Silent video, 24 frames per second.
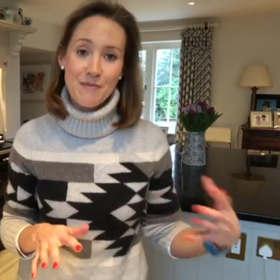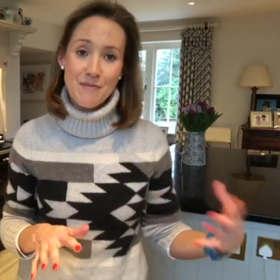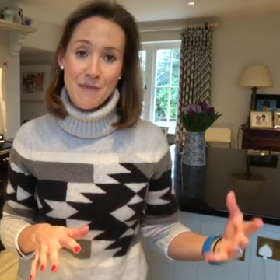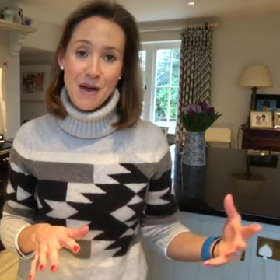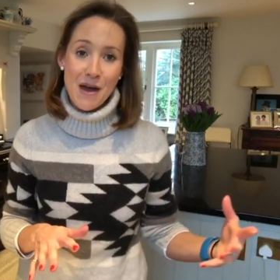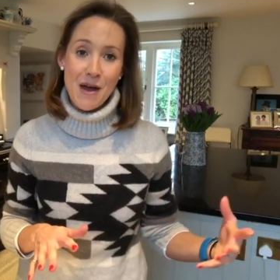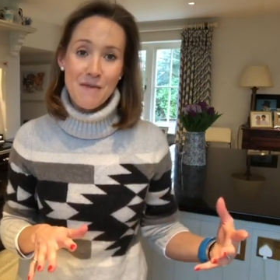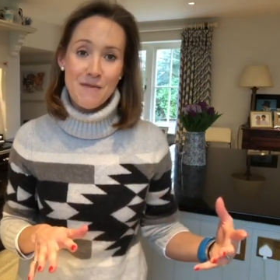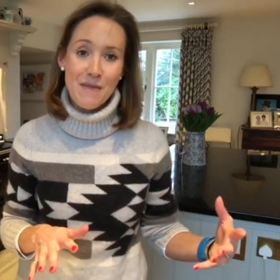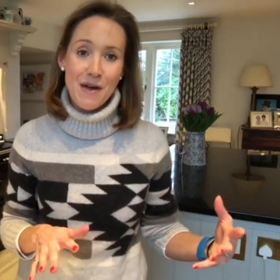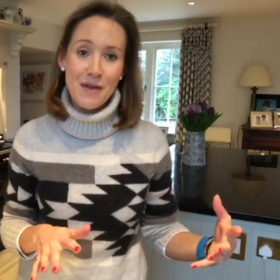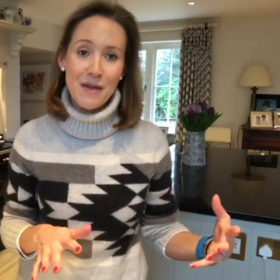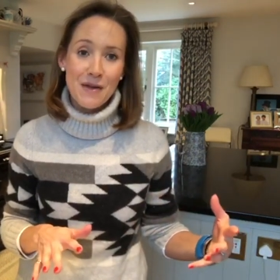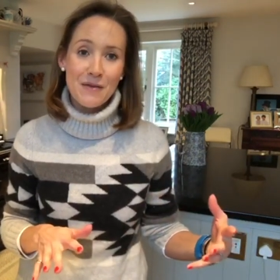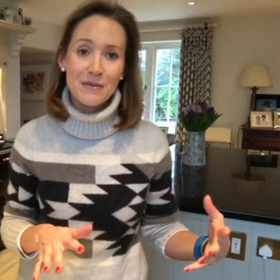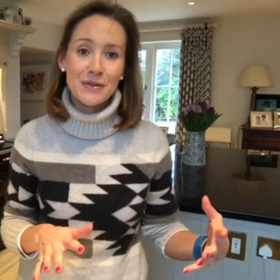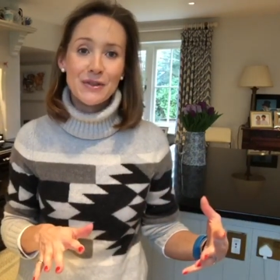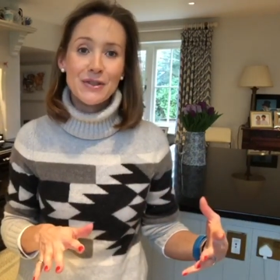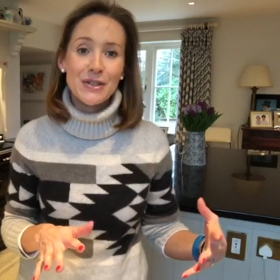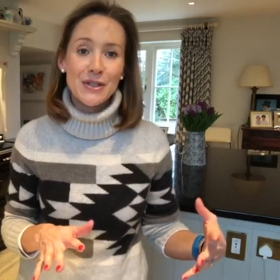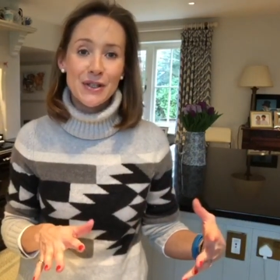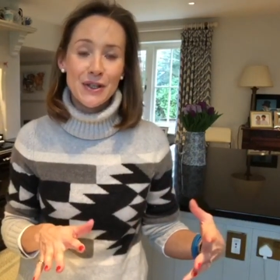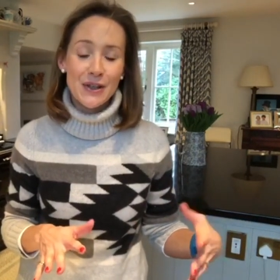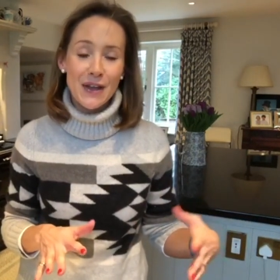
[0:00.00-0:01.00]
her mother
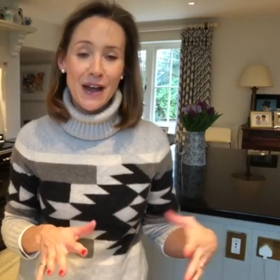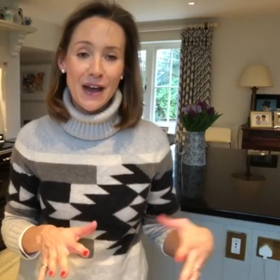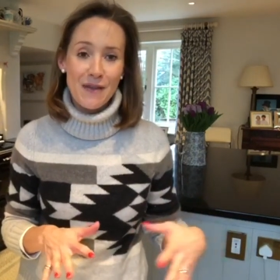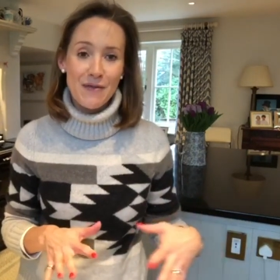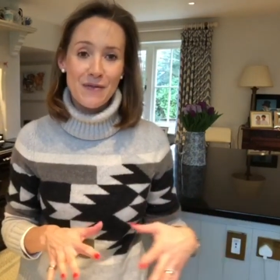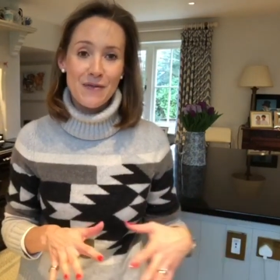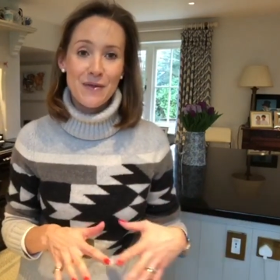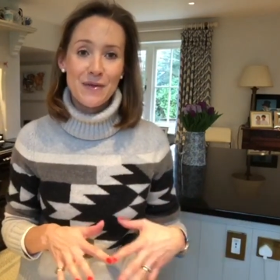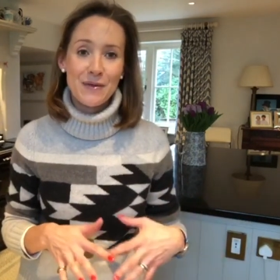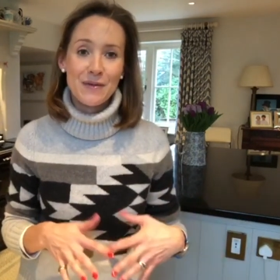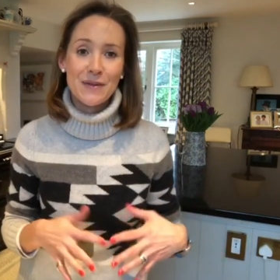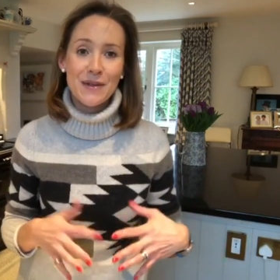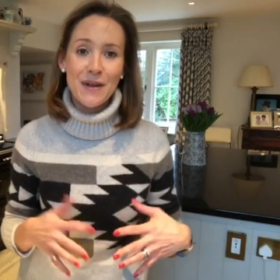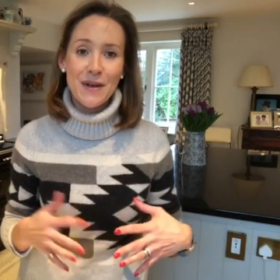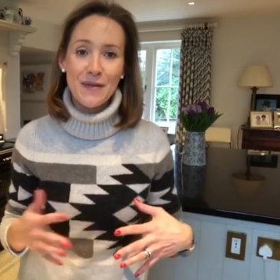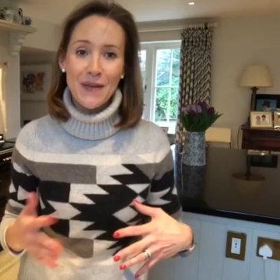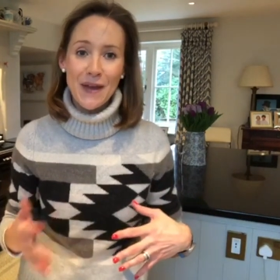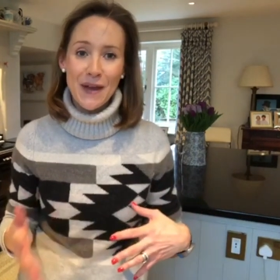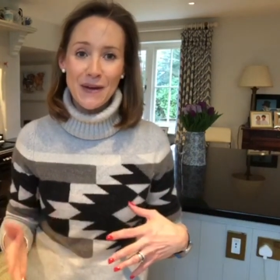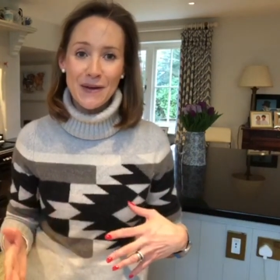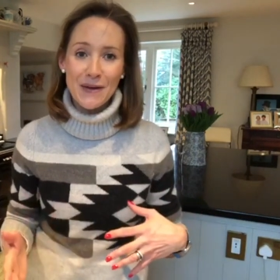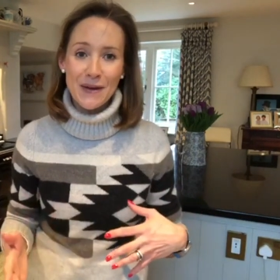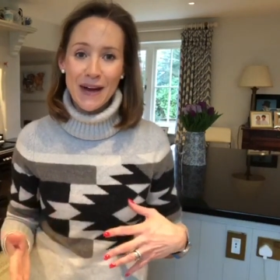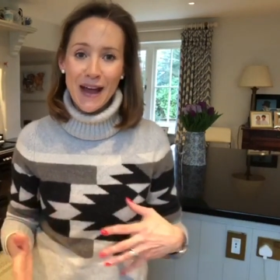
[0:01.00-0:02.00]
would do that for them. So if
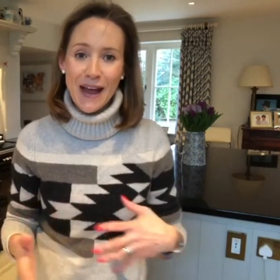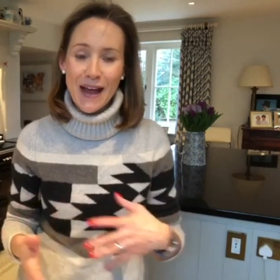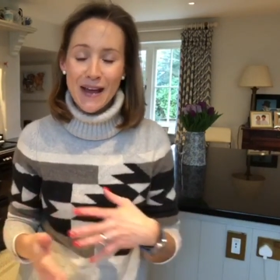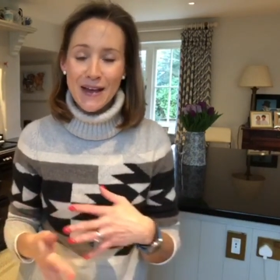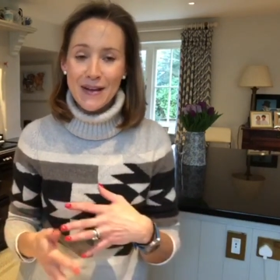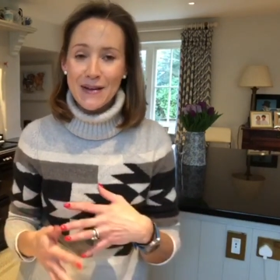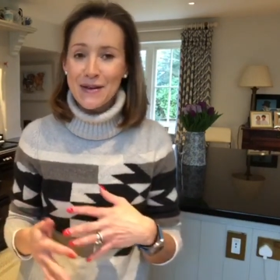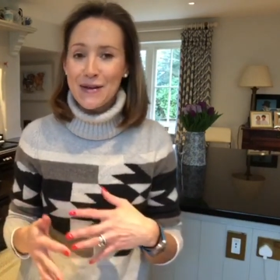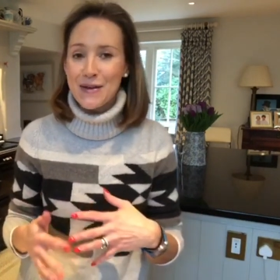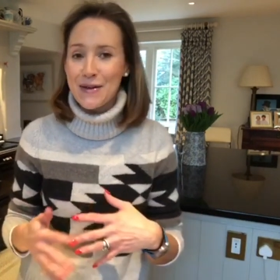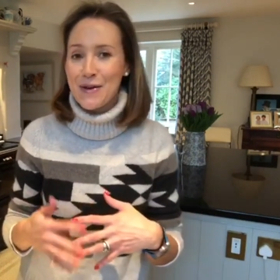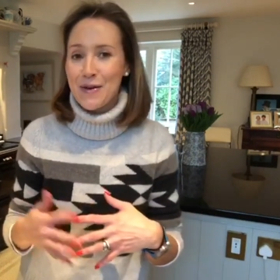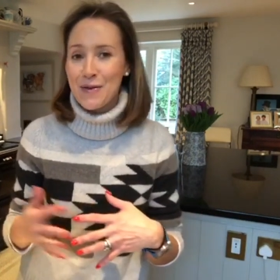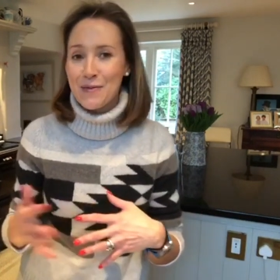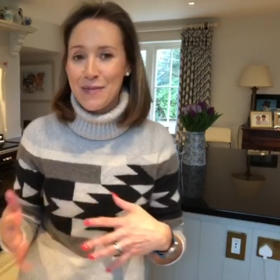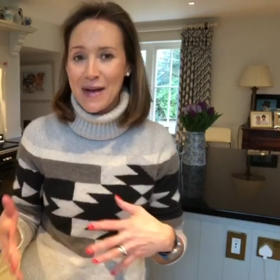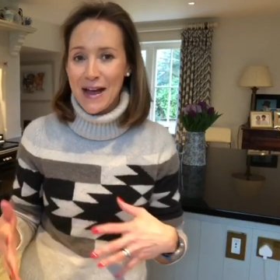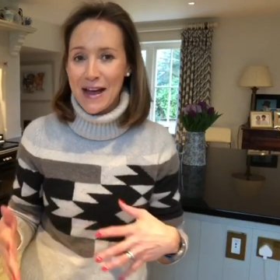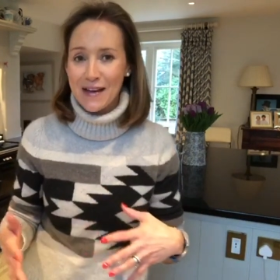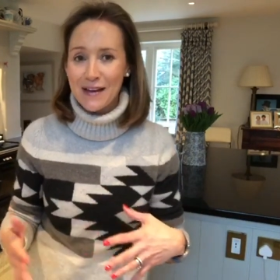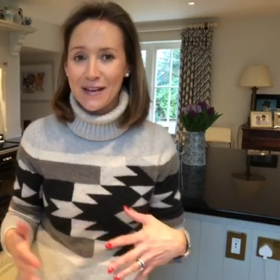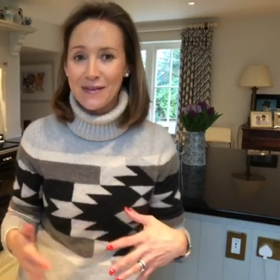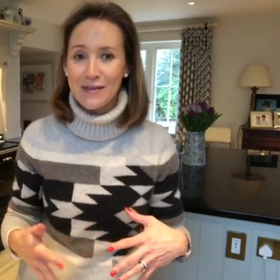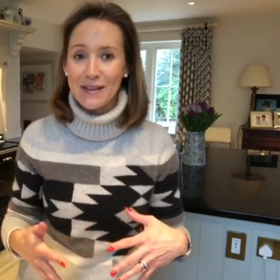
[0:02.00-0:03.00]
they got, out, got
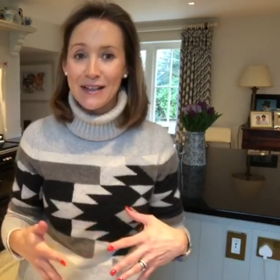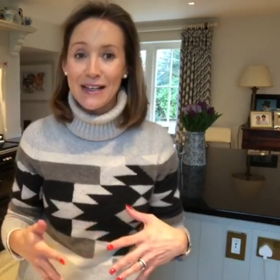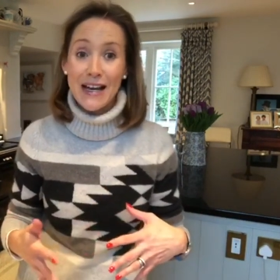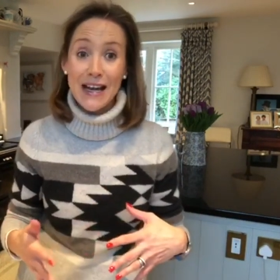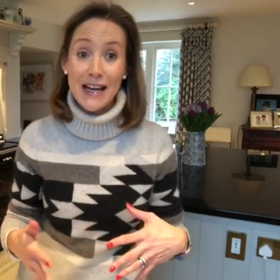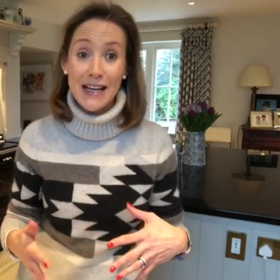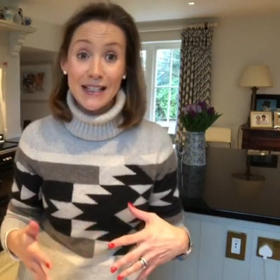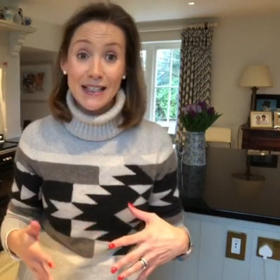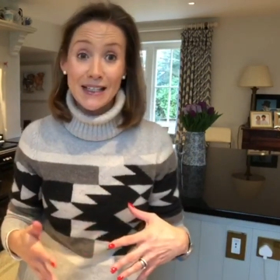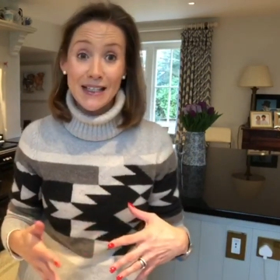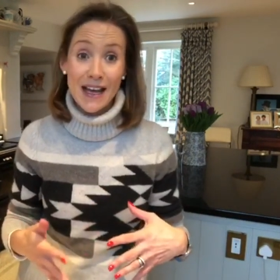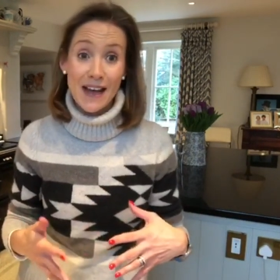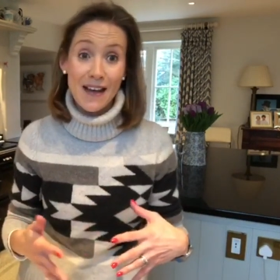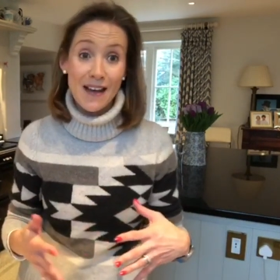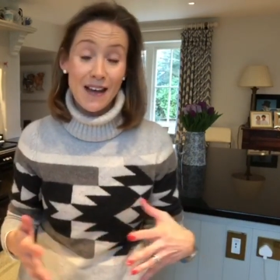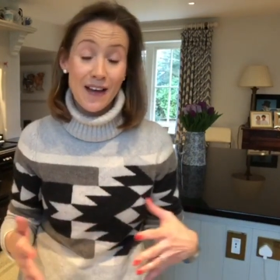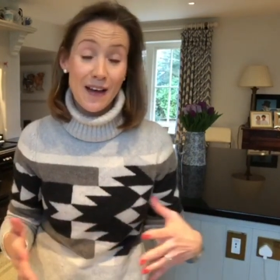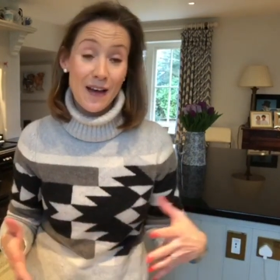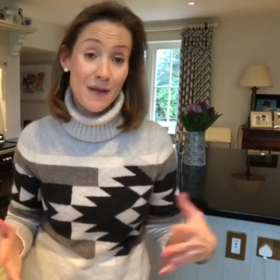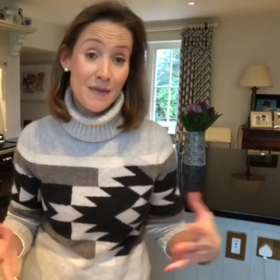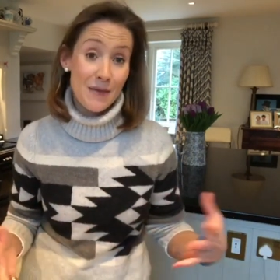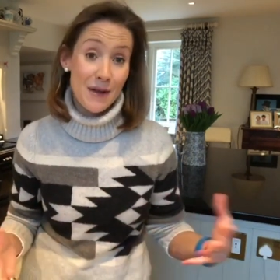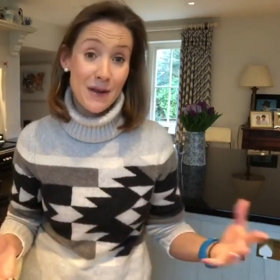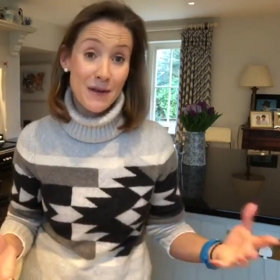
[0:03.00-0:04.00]
back late
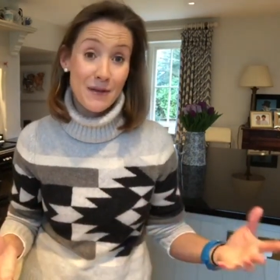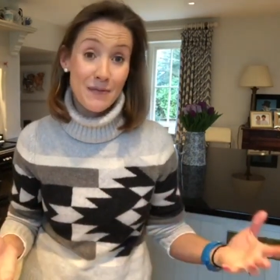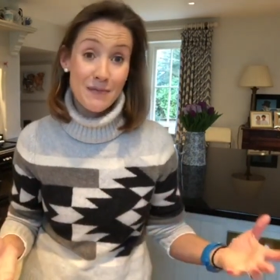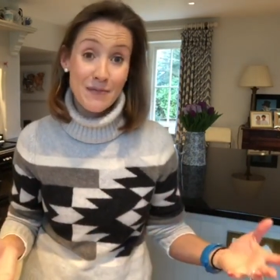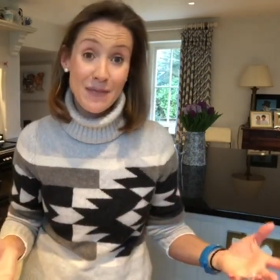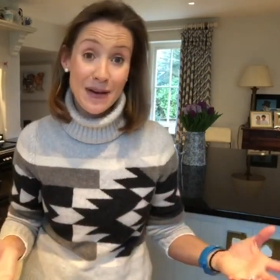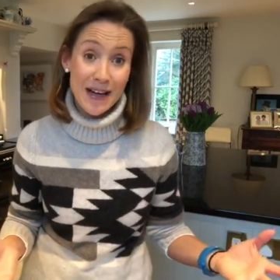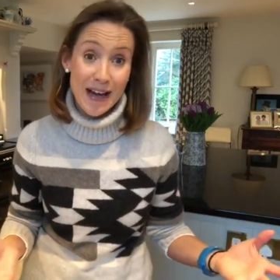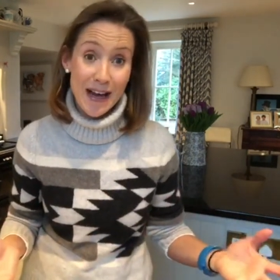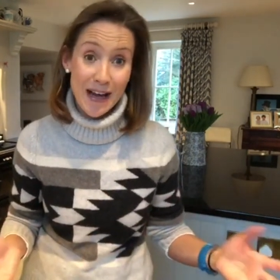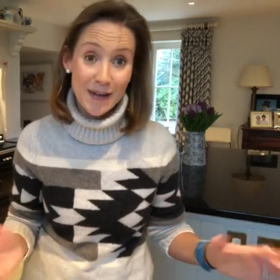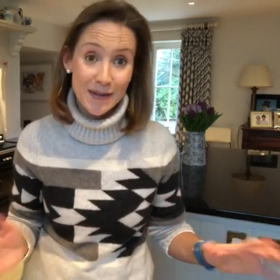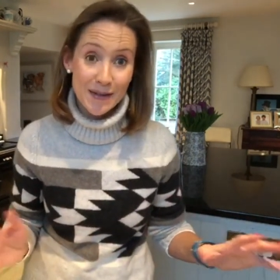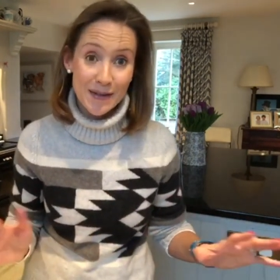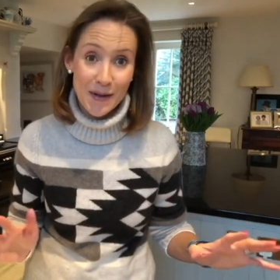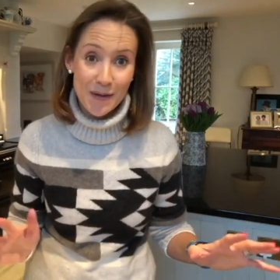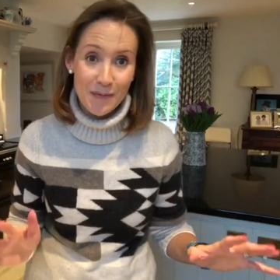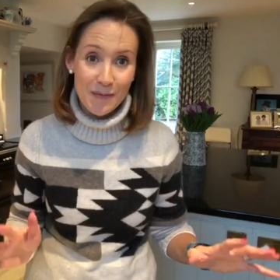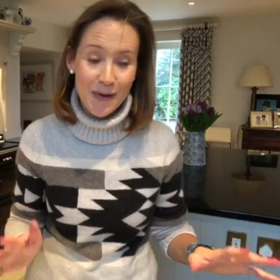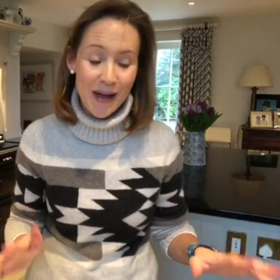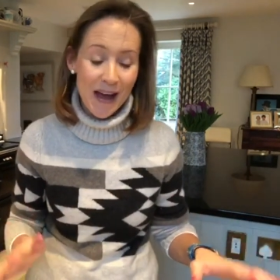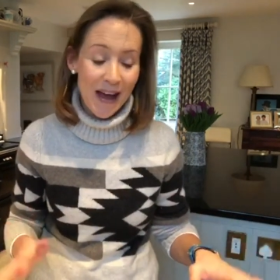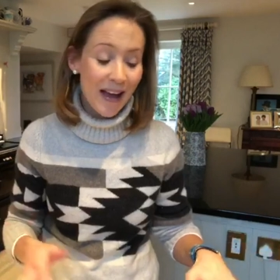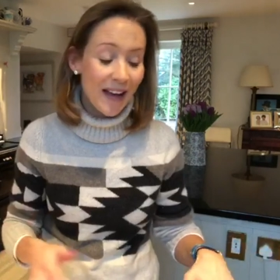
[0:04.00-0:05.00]
um, and been out
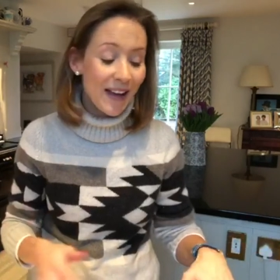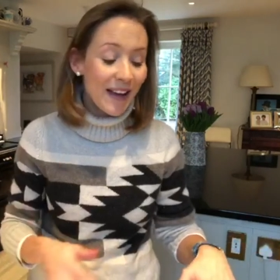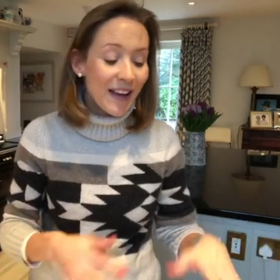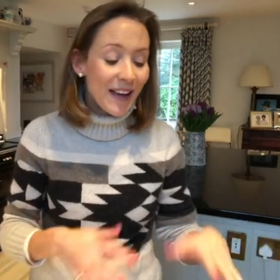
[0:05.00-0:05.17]
somewhere,